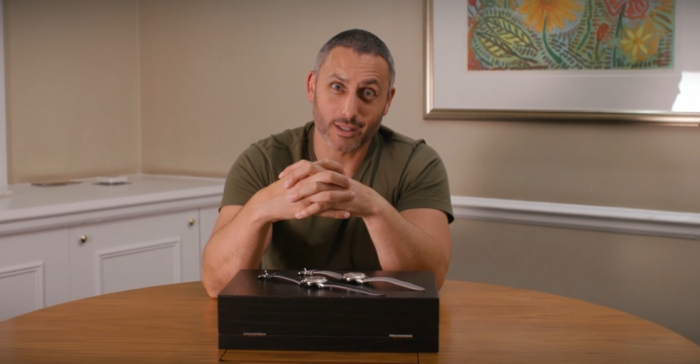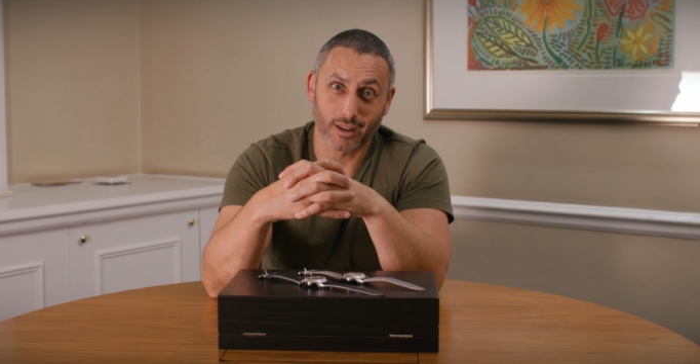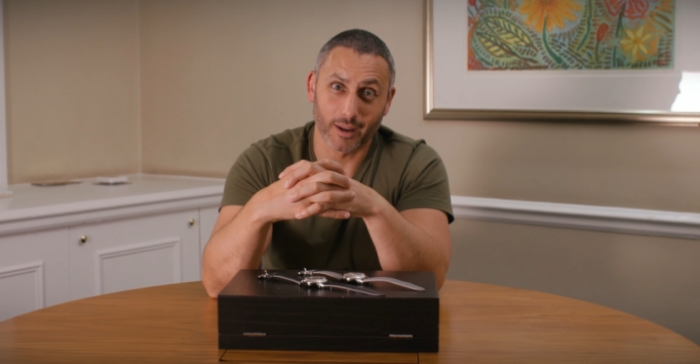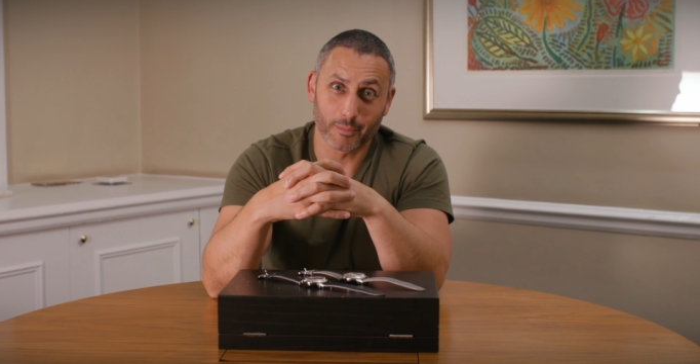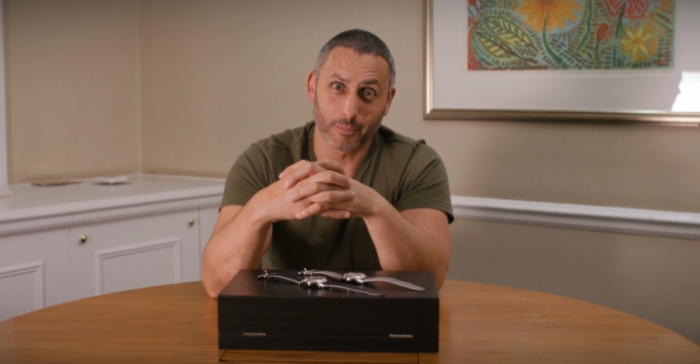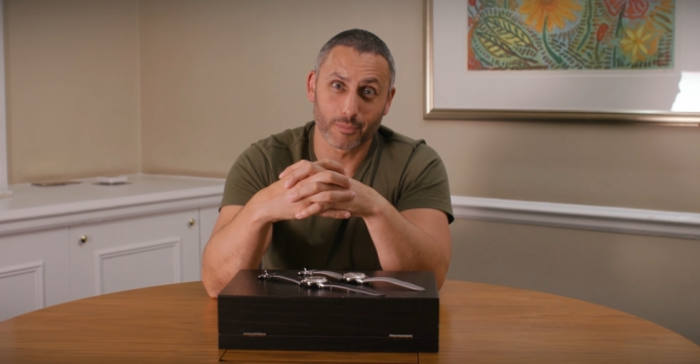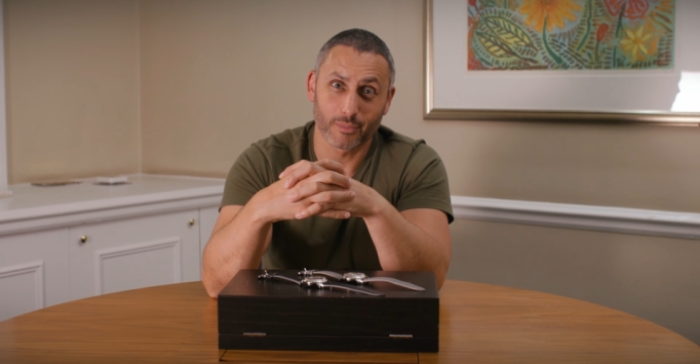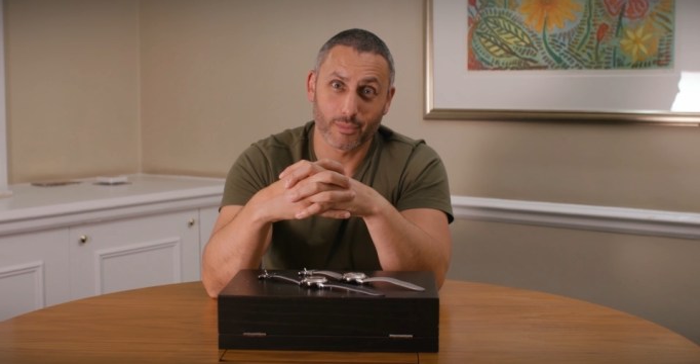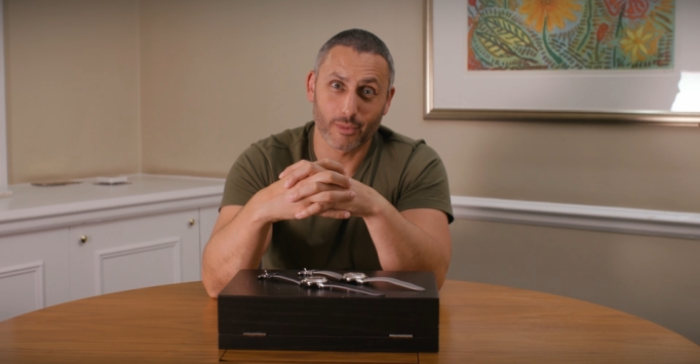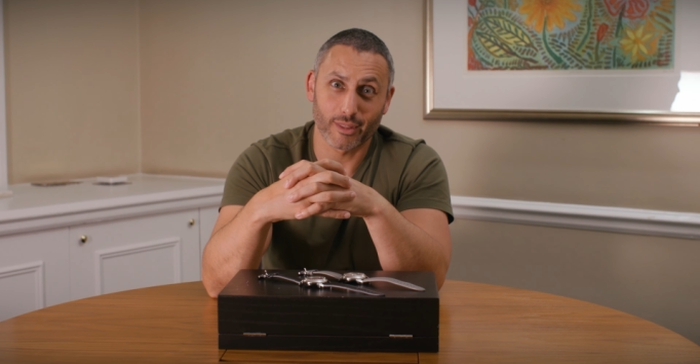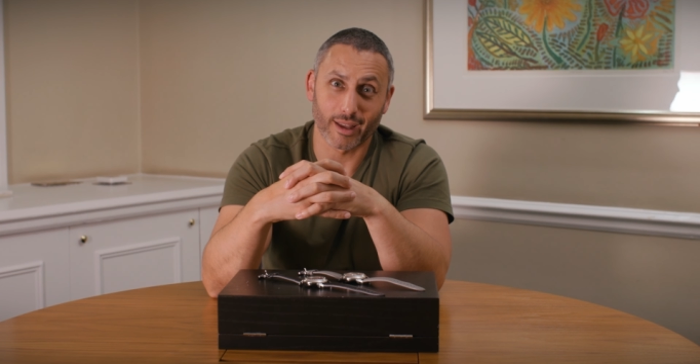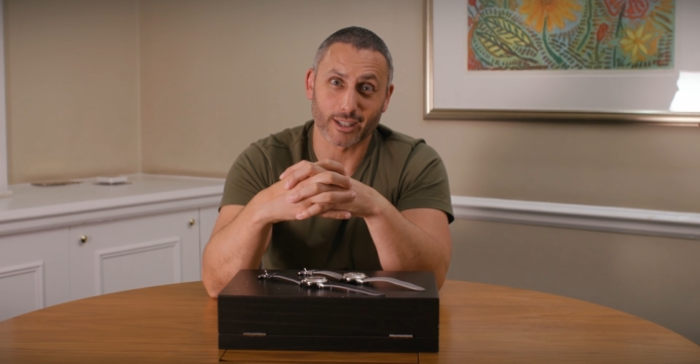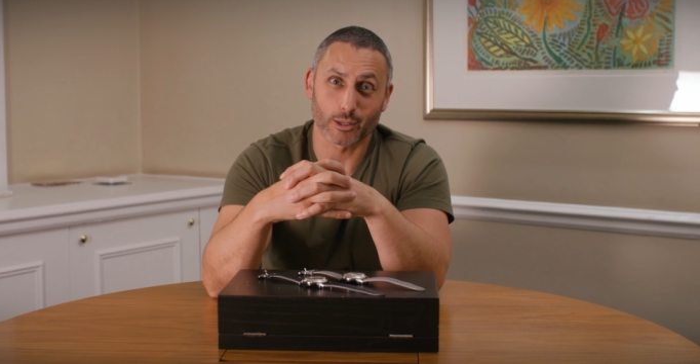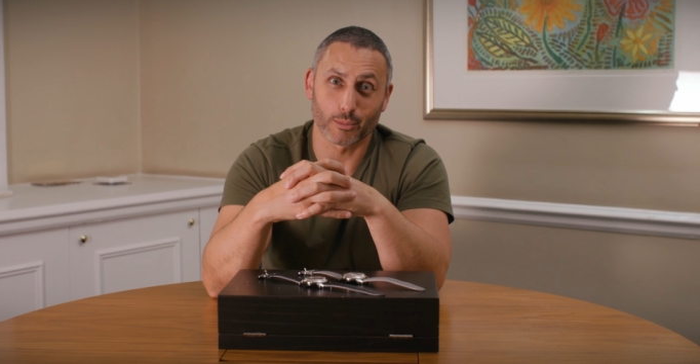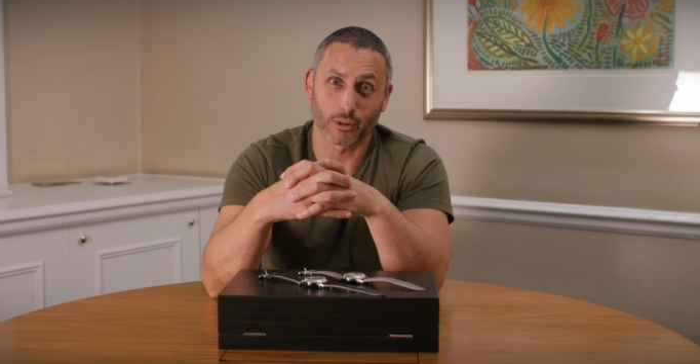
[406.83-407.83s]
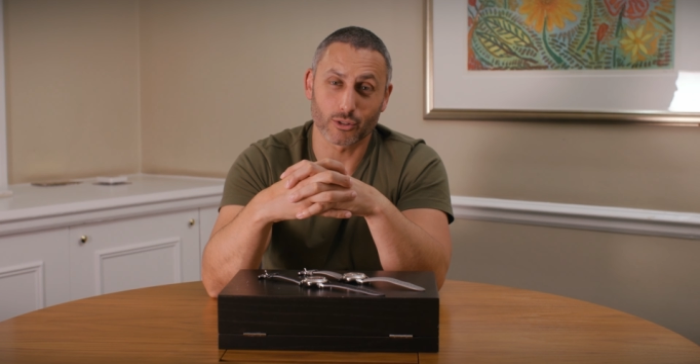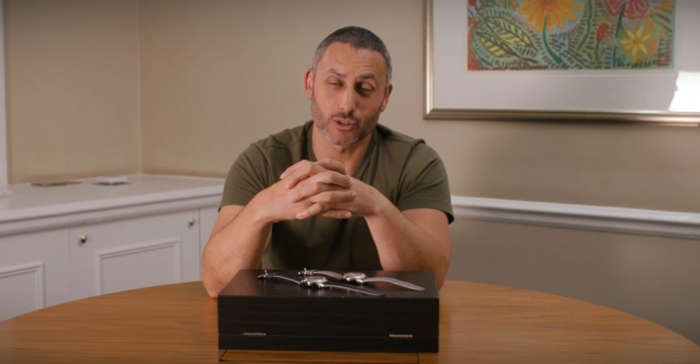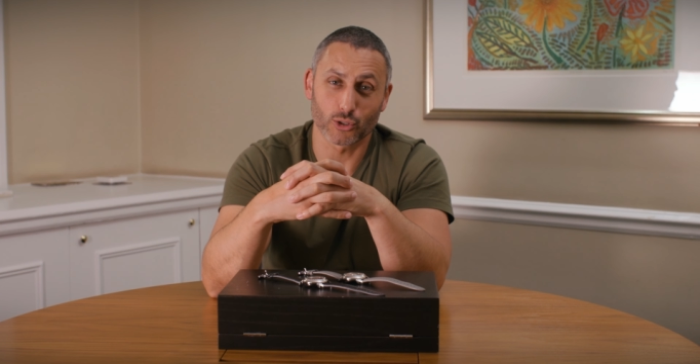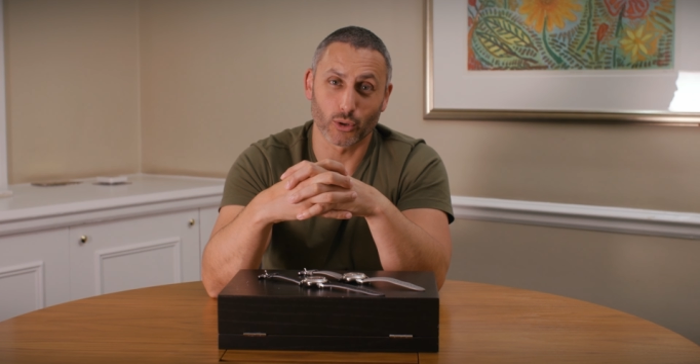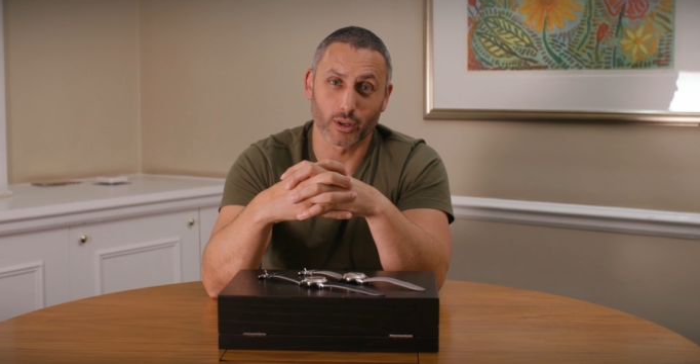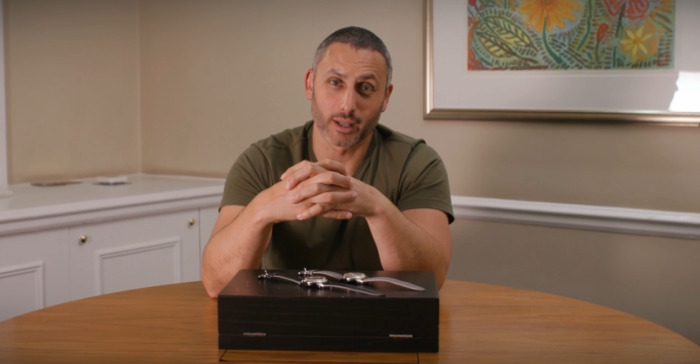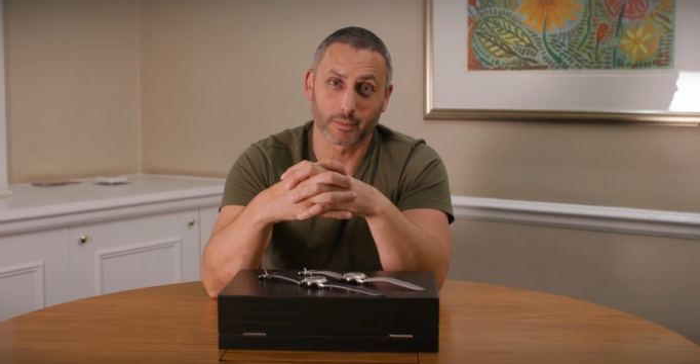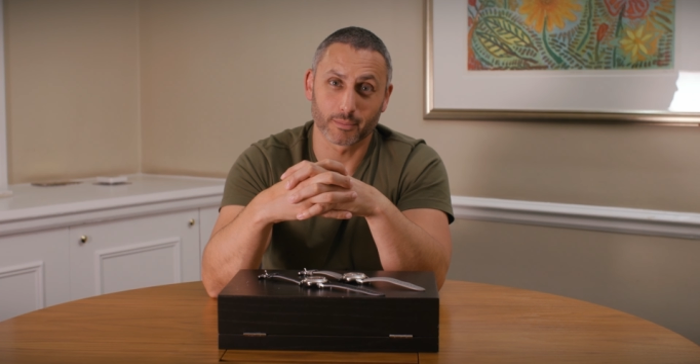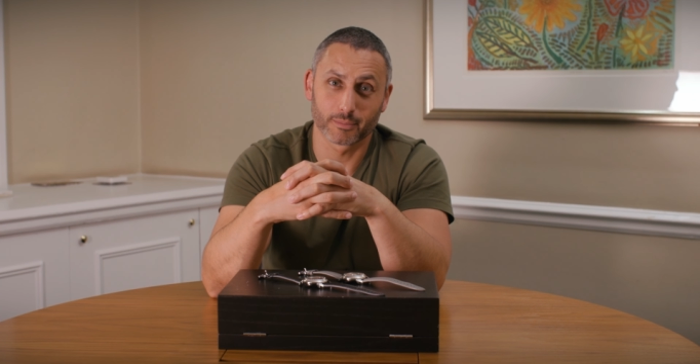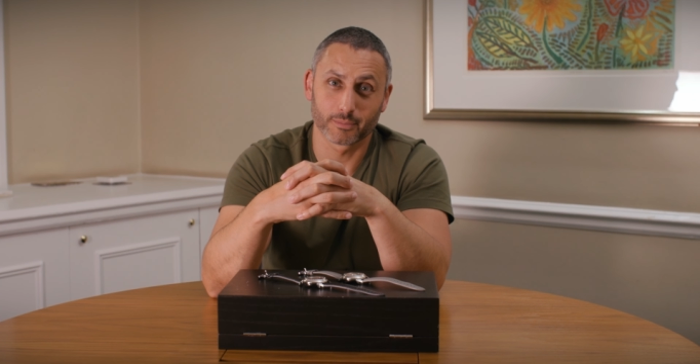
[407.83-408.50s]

time. Thanks so much for joining.